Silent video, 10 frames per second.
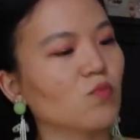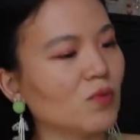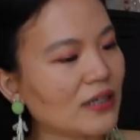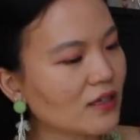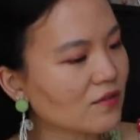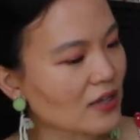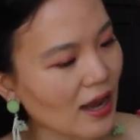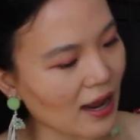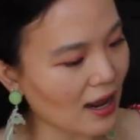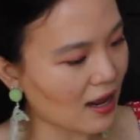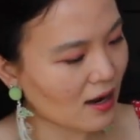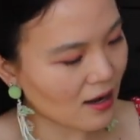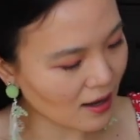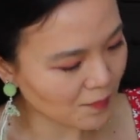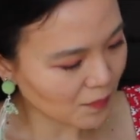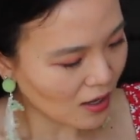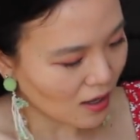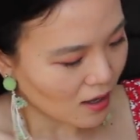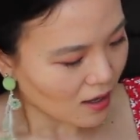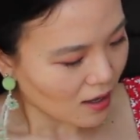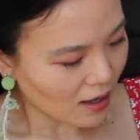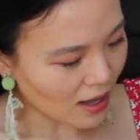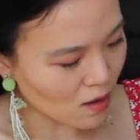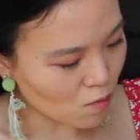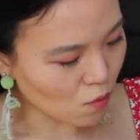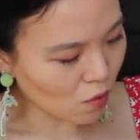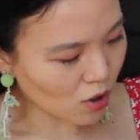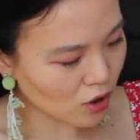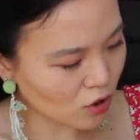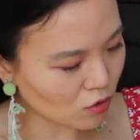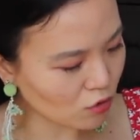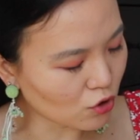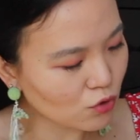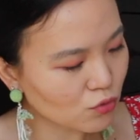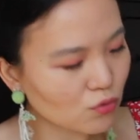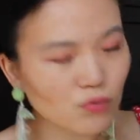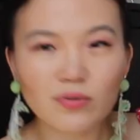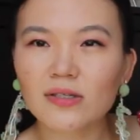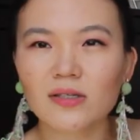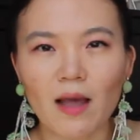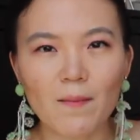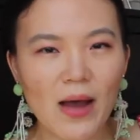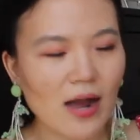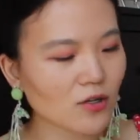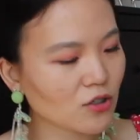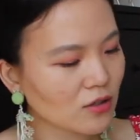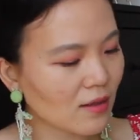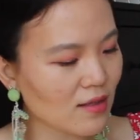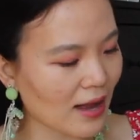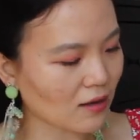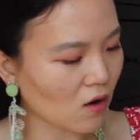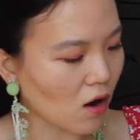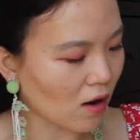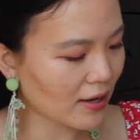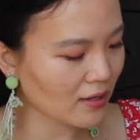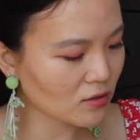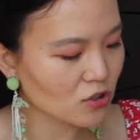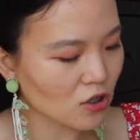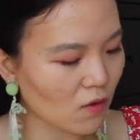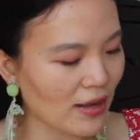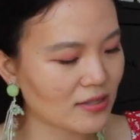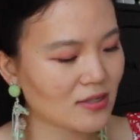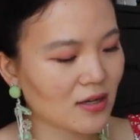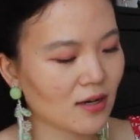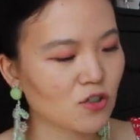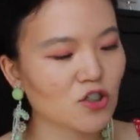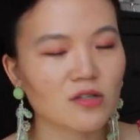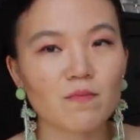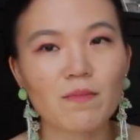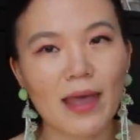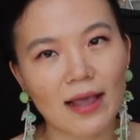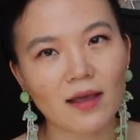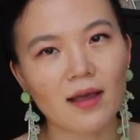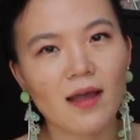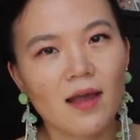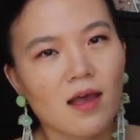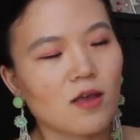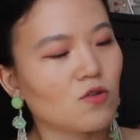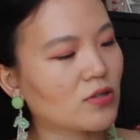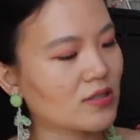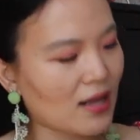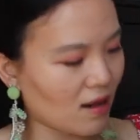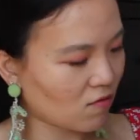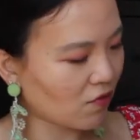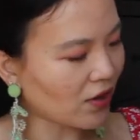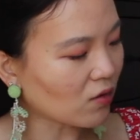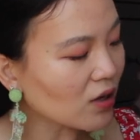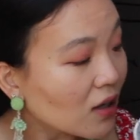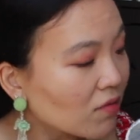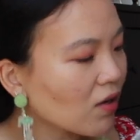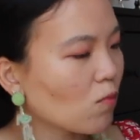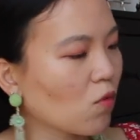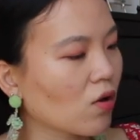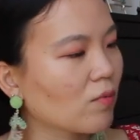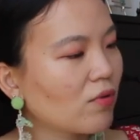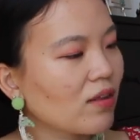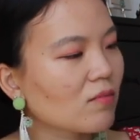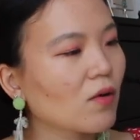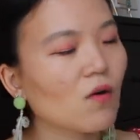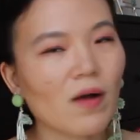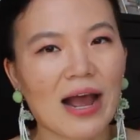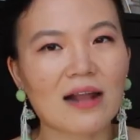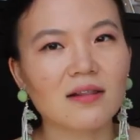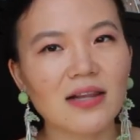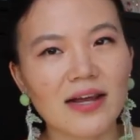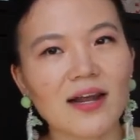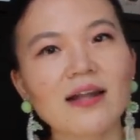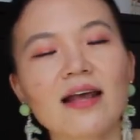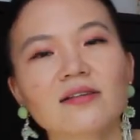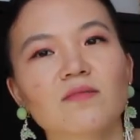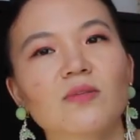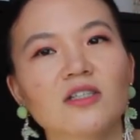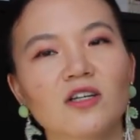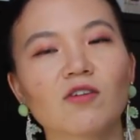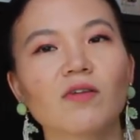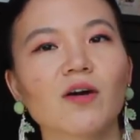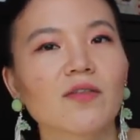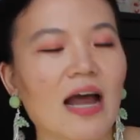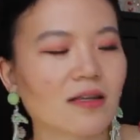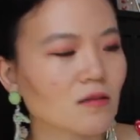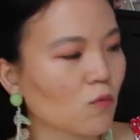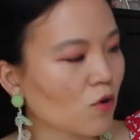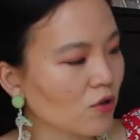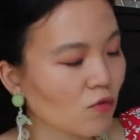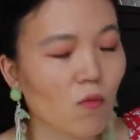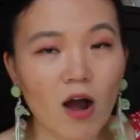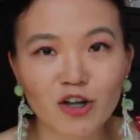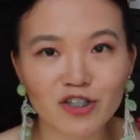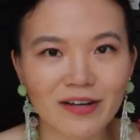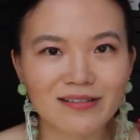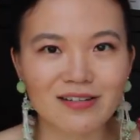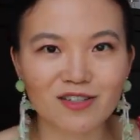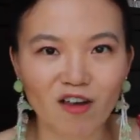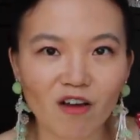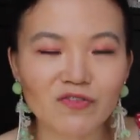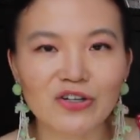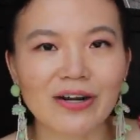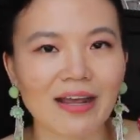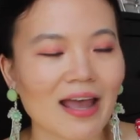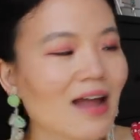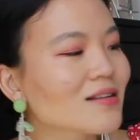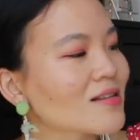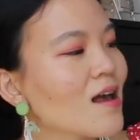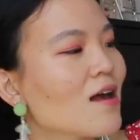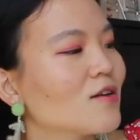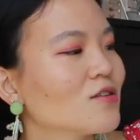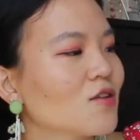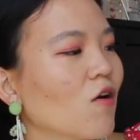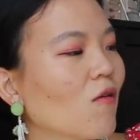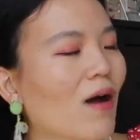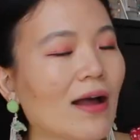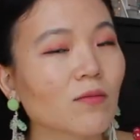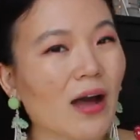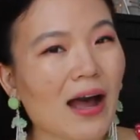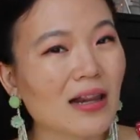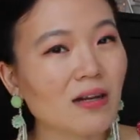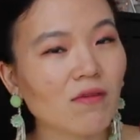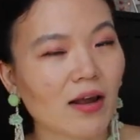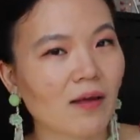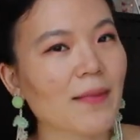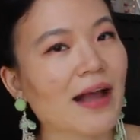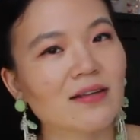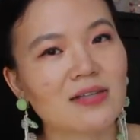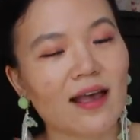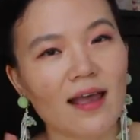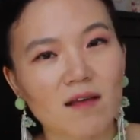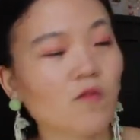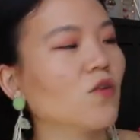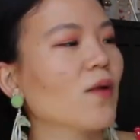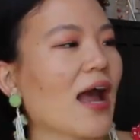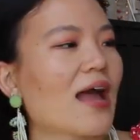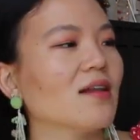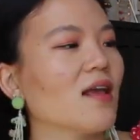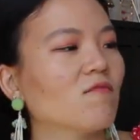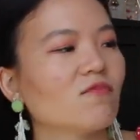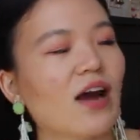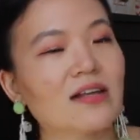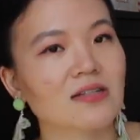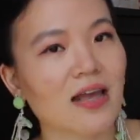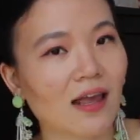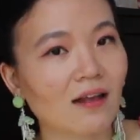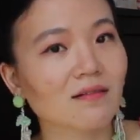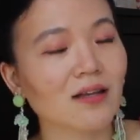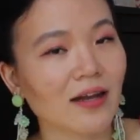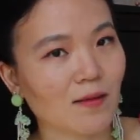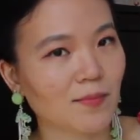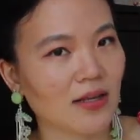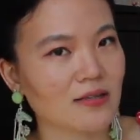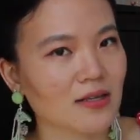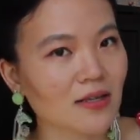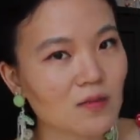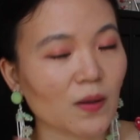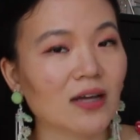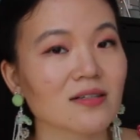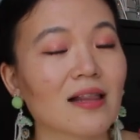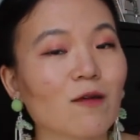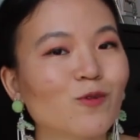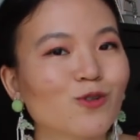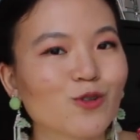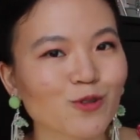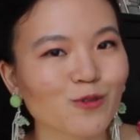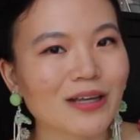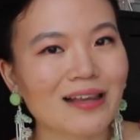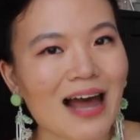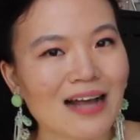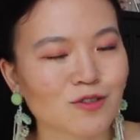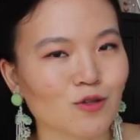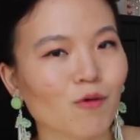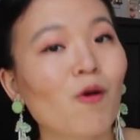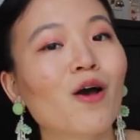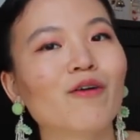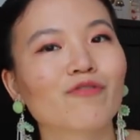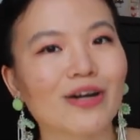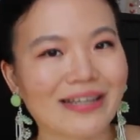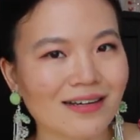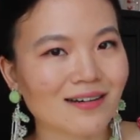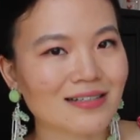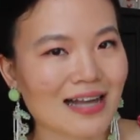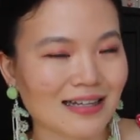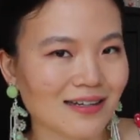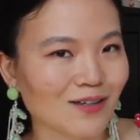weaved in a more loose manner than cotton, so it's gonna just make your skin feel even more breathable. And linen is a material that the more you wash it, the softer it gets. So I would highly recommend, if you can, invest in linen pieces because they will truly last you for years and